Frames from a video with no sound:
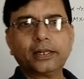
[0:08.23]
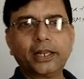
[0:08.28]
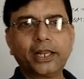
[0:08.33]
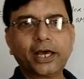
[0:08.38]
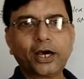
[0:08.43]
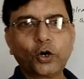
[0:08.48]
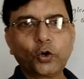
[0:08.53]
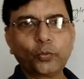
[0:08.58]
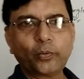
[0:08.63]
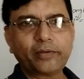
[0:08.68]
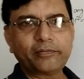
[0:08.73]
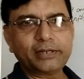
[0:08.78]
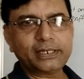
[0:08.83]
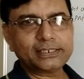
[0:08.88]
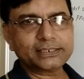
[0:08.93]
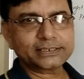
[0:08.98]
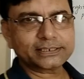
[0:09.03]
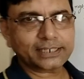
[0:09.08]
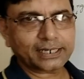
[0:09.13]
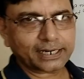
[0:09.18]
Now we
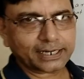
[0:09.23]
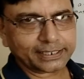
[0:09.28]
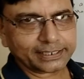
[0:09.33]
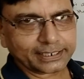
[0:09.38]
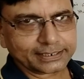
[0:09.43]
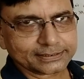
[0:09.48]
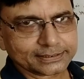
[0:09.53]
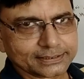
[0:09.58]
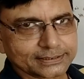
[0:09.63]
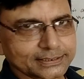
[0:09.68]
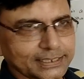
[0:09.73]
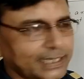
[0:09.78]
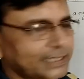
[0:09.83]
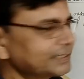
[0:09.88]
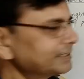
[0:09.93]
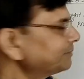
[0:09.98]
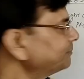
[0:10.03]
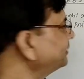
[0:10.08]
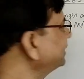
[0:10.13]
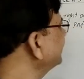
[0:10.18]
will start the exercise
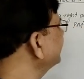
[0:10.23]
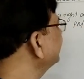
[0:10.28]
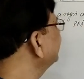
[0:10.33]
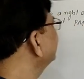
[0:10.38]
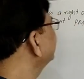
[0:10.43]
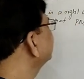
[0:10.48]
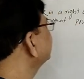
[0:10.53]
number